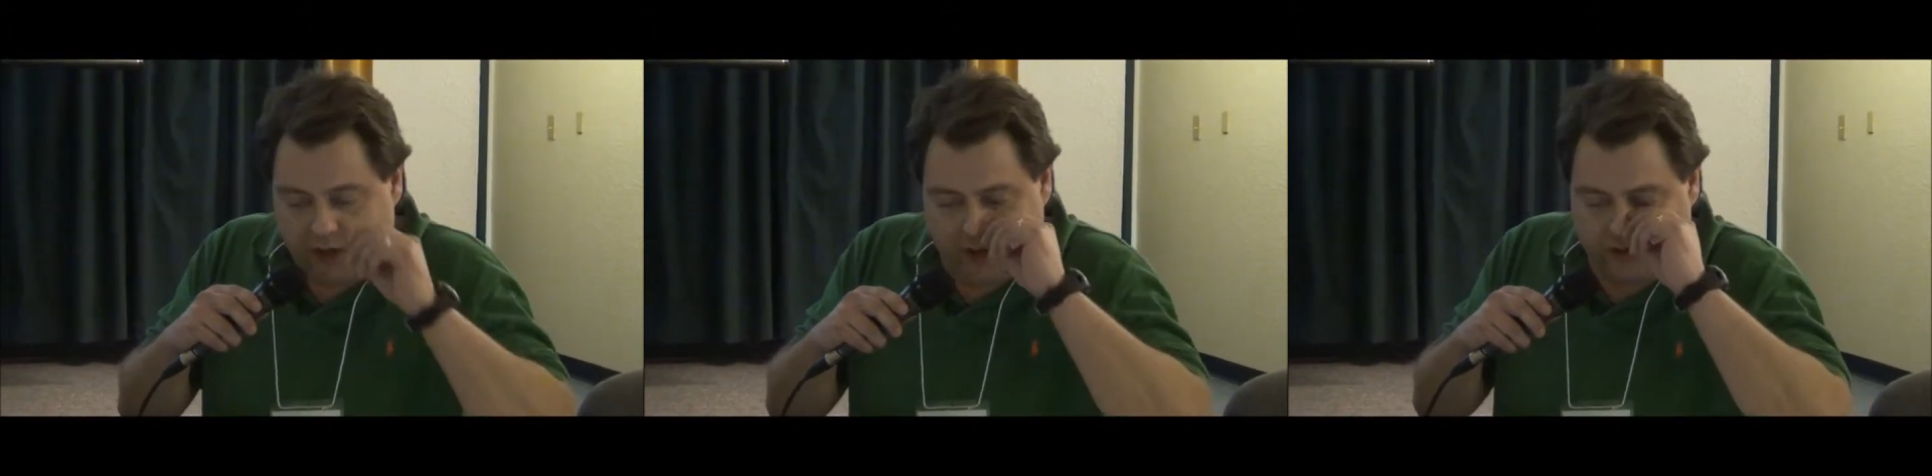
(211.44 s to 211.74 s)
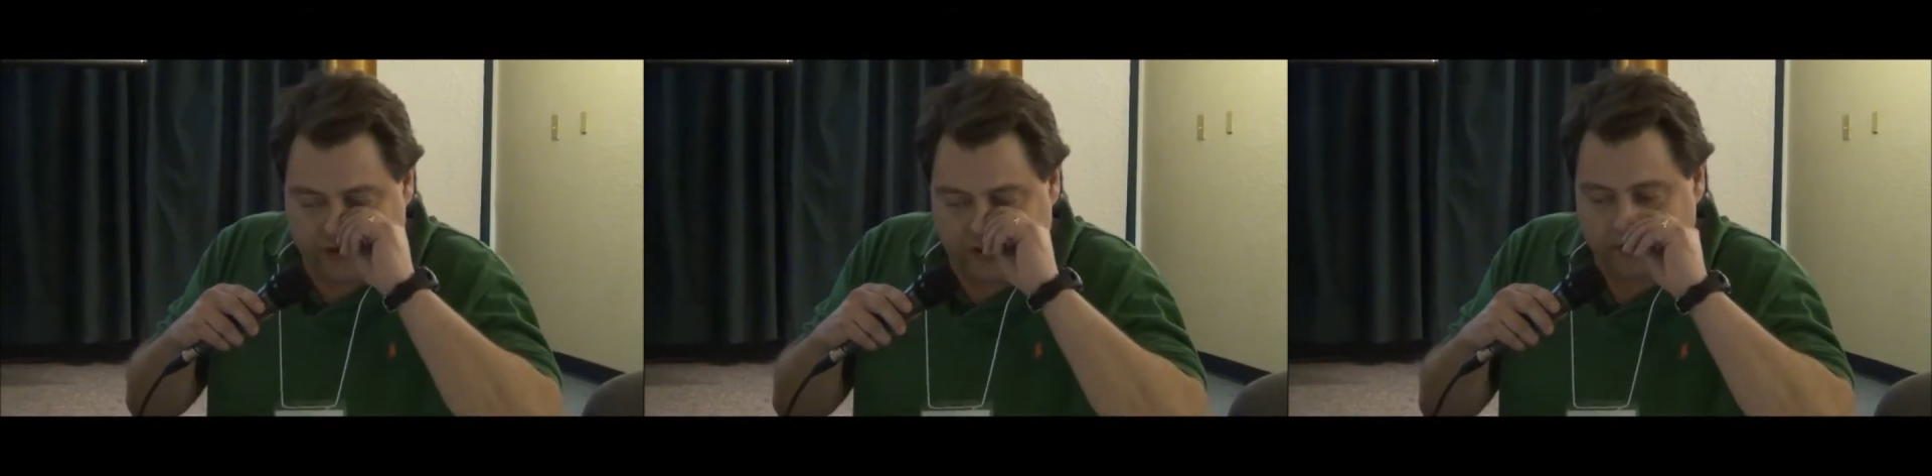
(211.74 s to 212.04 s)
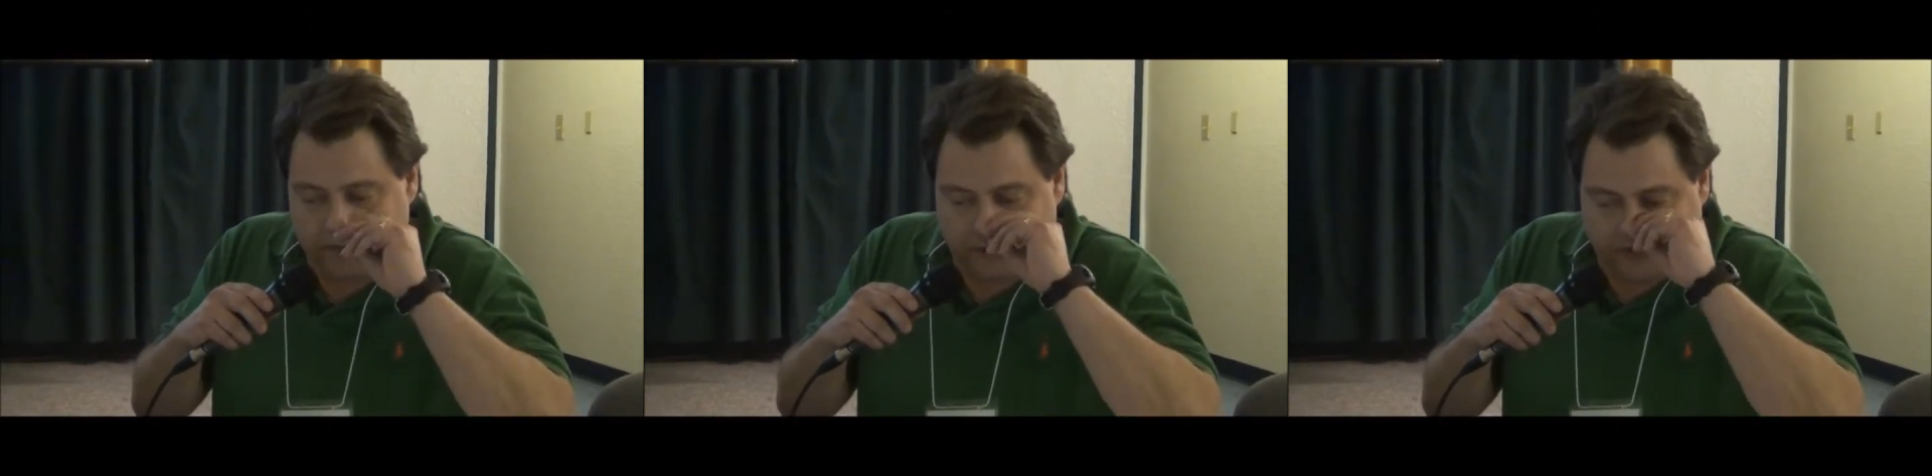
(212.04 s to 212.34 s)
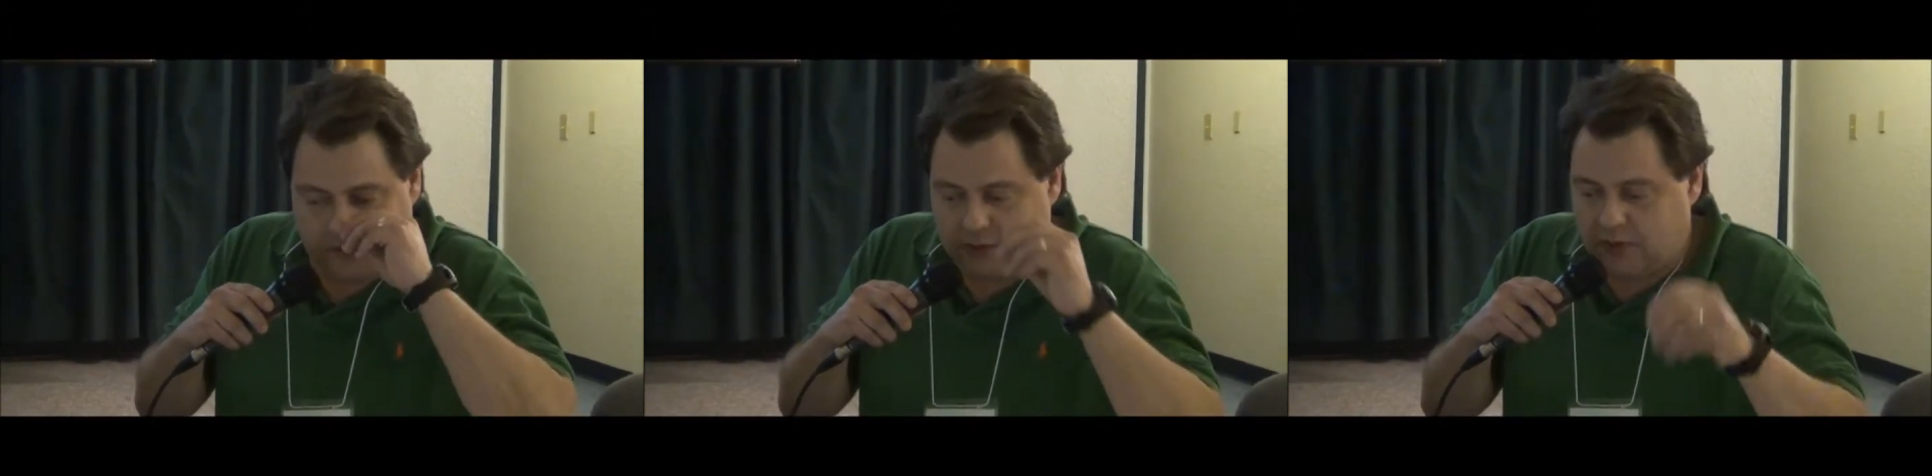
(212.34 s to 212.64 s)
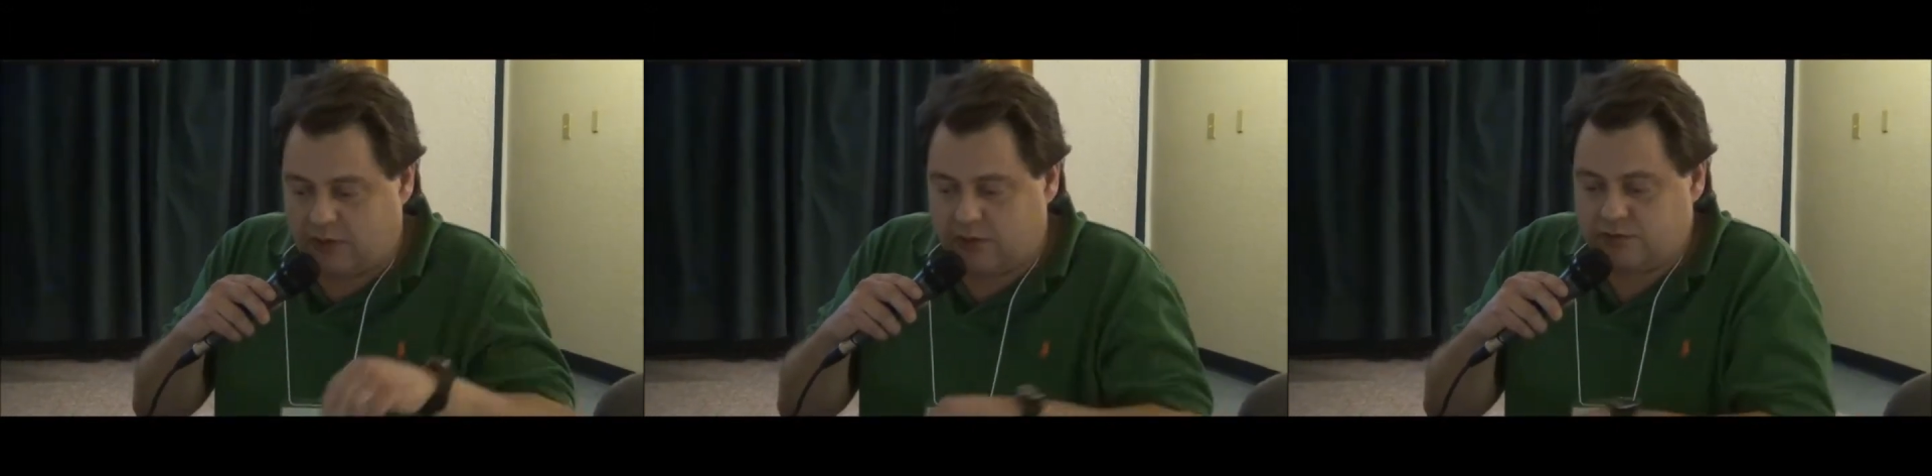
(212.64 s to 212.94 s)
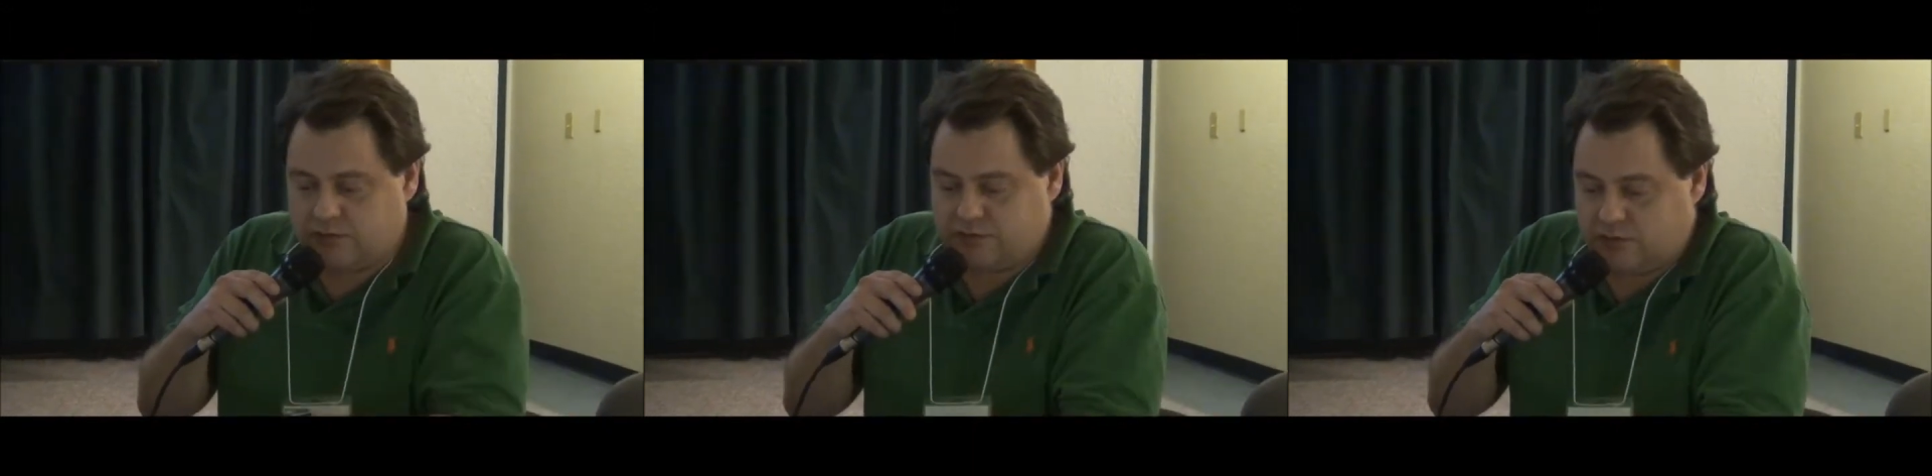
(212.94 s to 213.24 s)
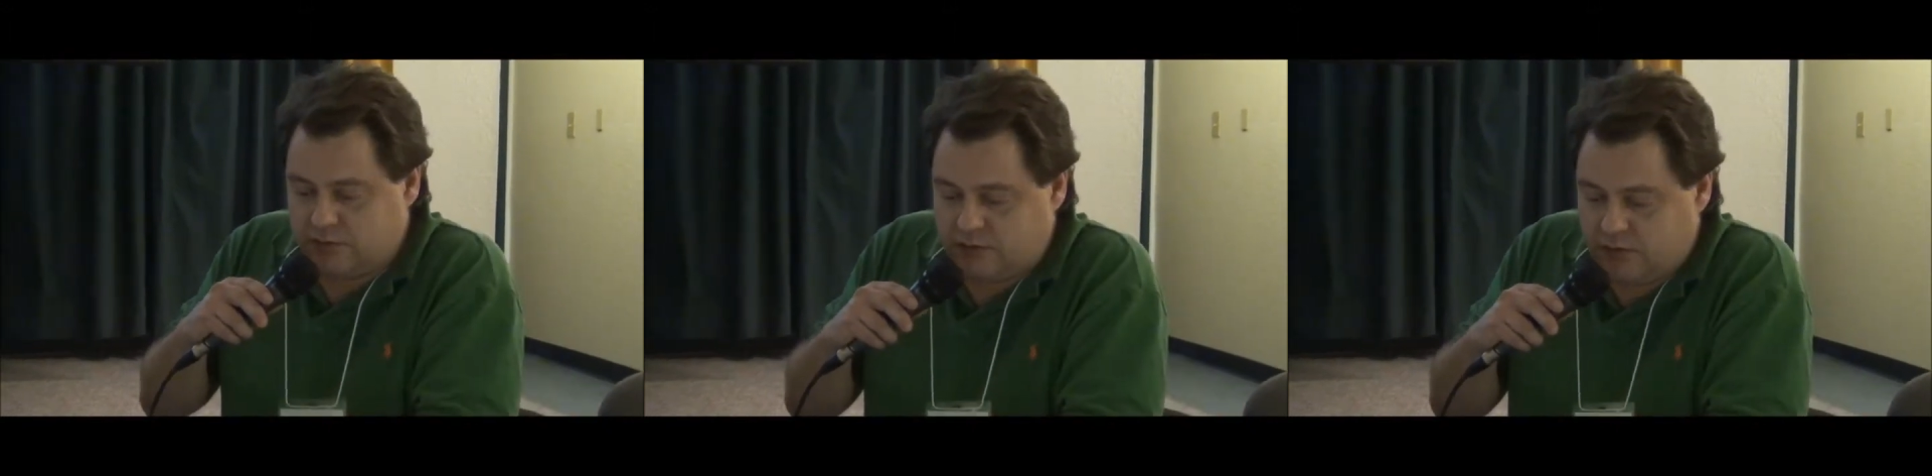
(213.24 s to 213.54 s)
issue that we're
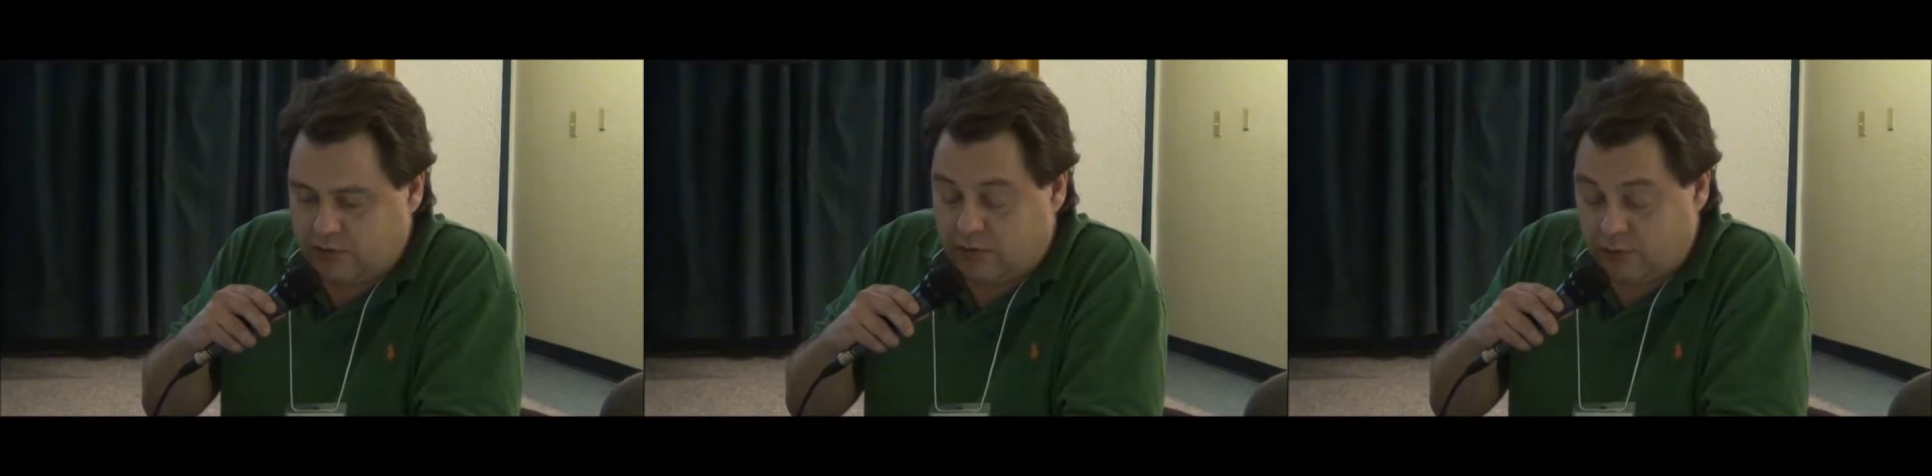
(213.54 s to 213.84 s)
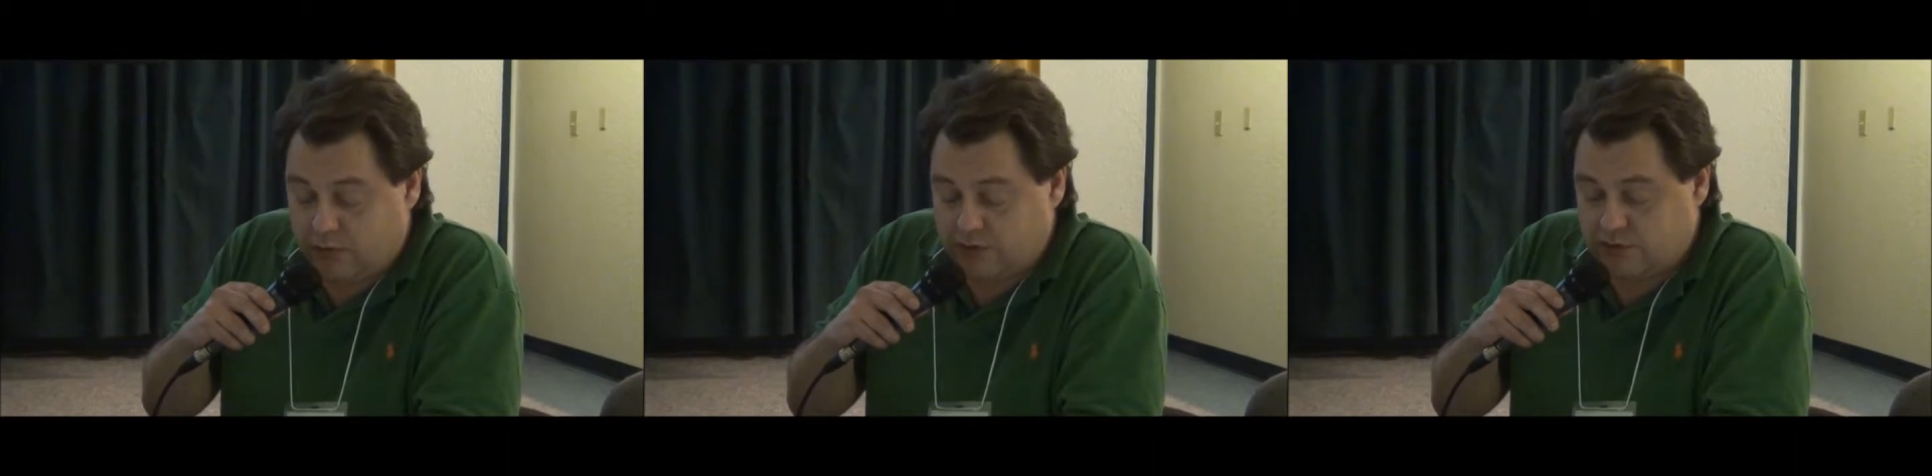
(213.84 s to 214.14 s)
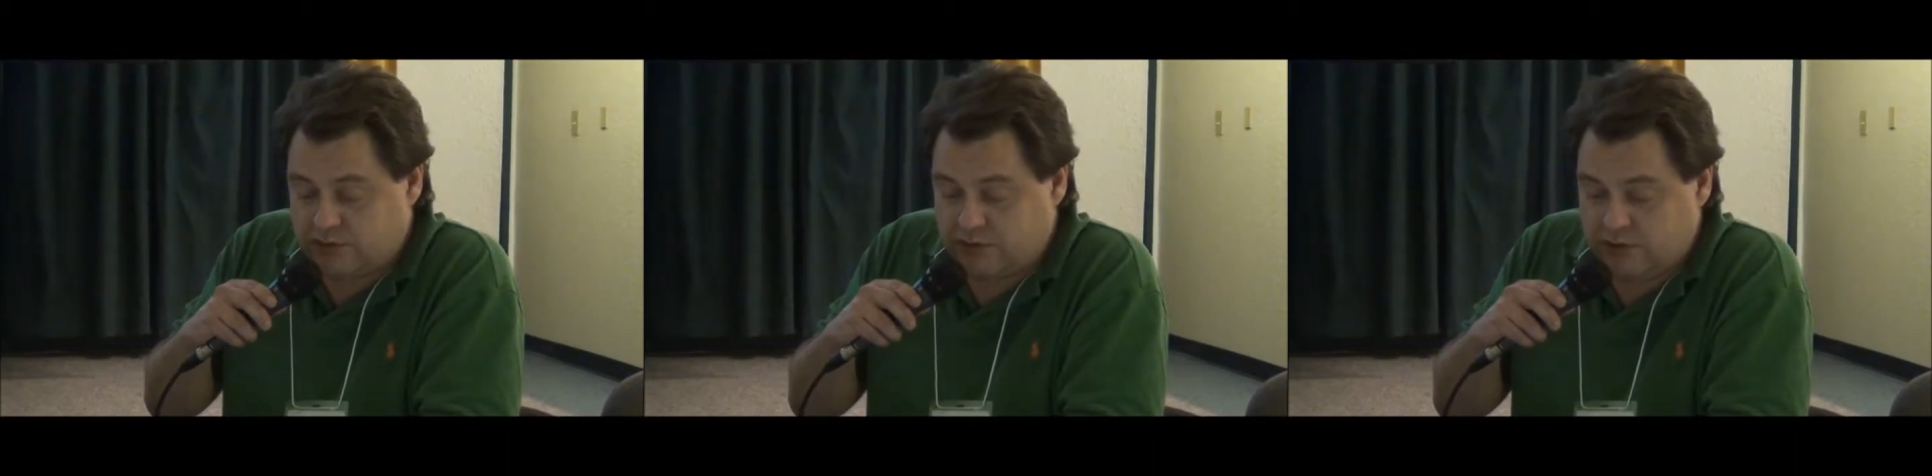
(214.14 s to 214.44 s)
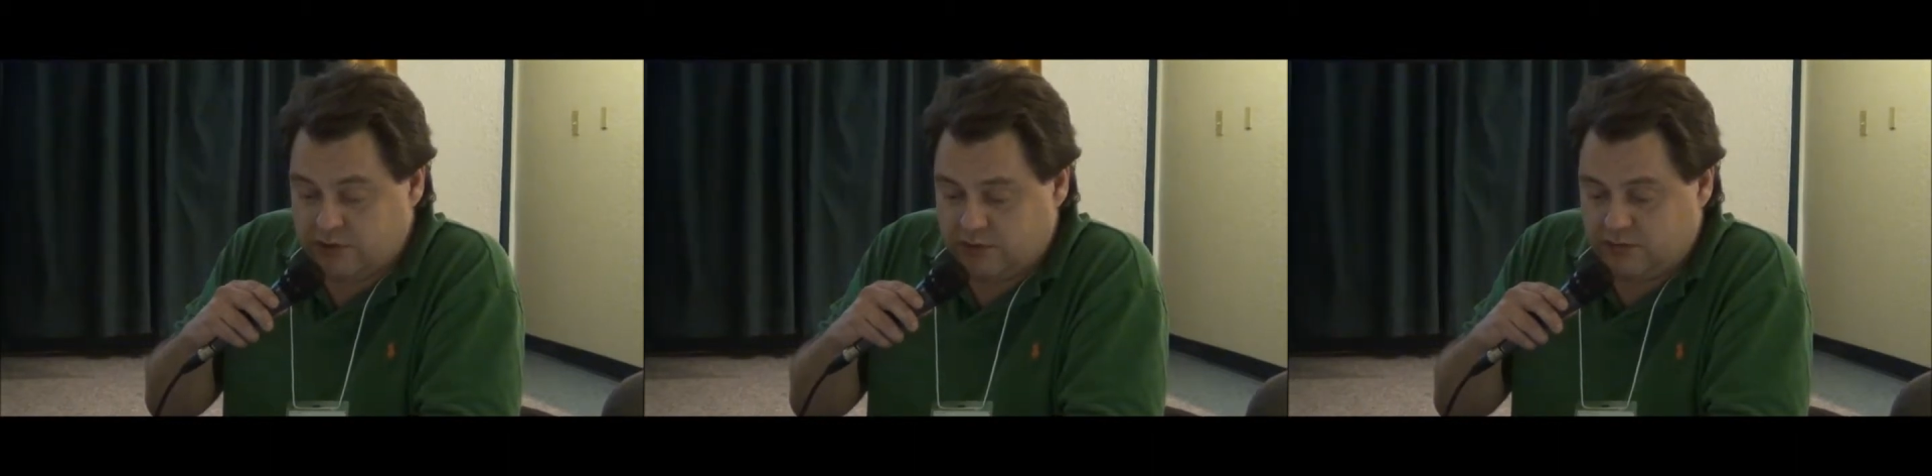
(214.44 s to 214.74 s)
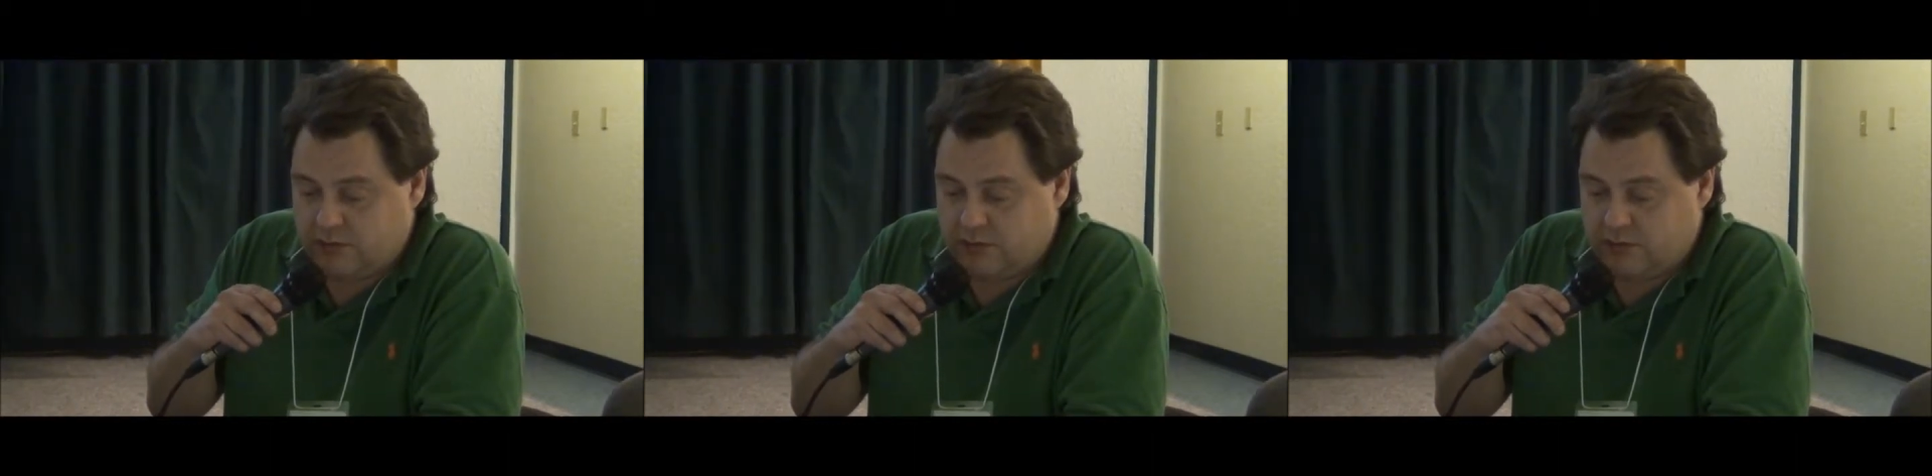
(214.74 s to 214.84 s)
interested in.